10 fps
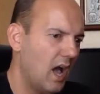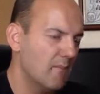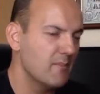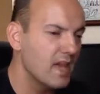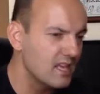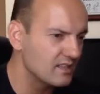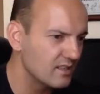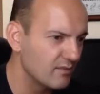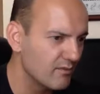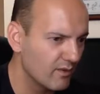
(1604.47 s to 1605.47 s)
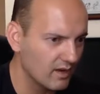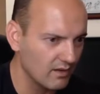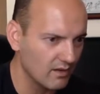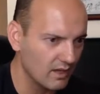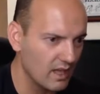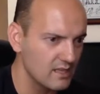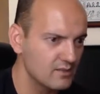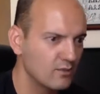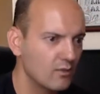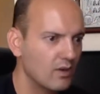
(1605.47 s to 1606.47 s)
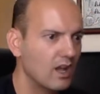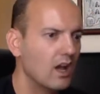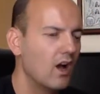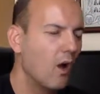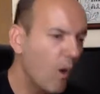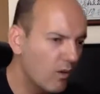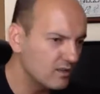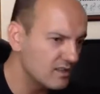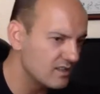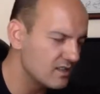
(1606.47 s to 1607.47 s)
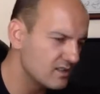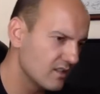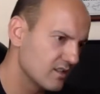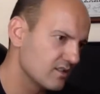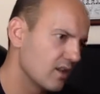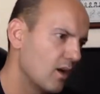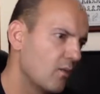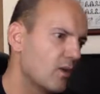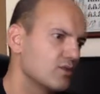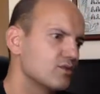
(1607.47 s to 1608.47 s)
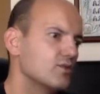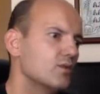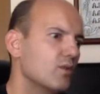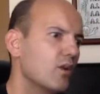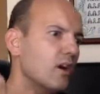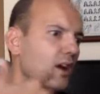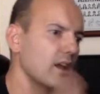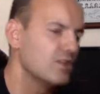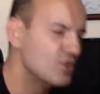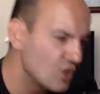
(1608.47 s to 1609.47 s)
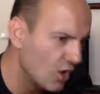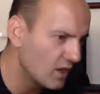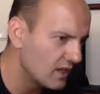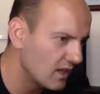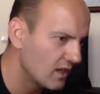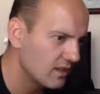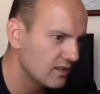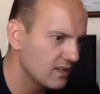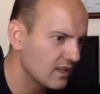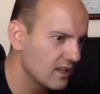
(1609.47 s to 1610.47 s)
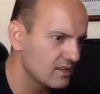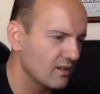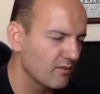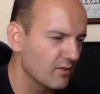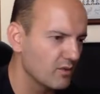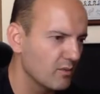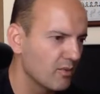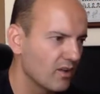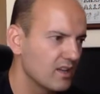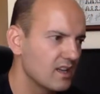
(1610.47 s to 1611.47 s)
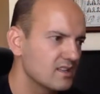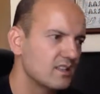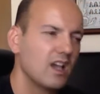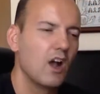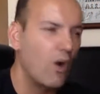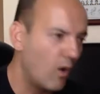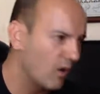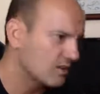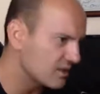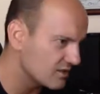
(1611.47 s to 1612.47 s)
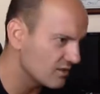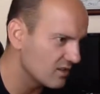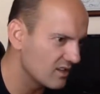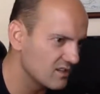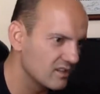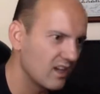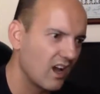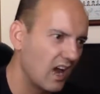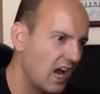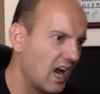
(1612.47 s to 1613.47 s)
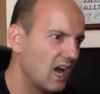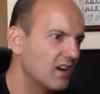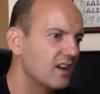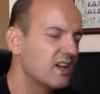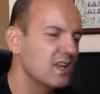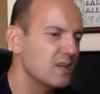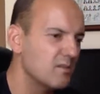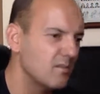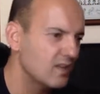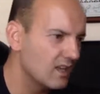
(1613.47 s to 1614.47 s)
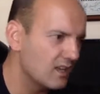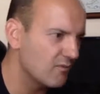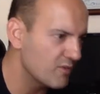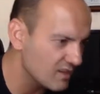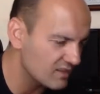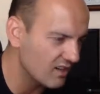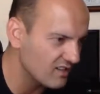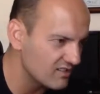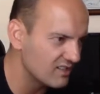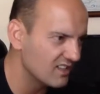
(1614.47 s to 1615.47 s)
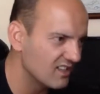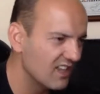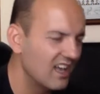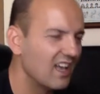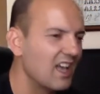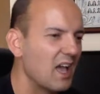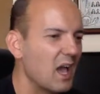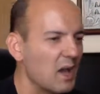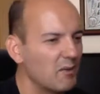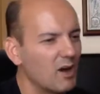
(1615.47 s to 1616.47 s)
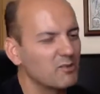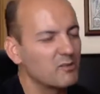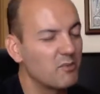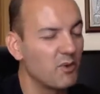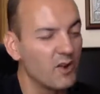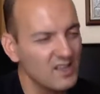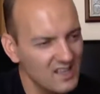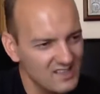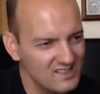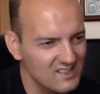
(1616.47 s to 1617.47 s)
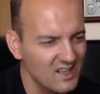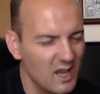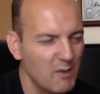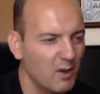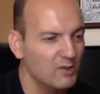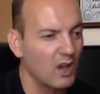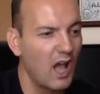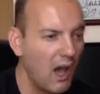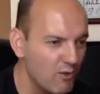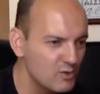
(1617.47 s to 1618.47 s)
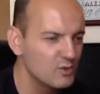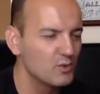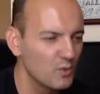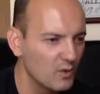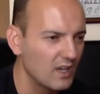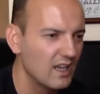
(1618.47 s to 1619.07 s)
amazing for our high school. All the teachers want to join the STEMforYouth project. All the students are in researching about projects, about how to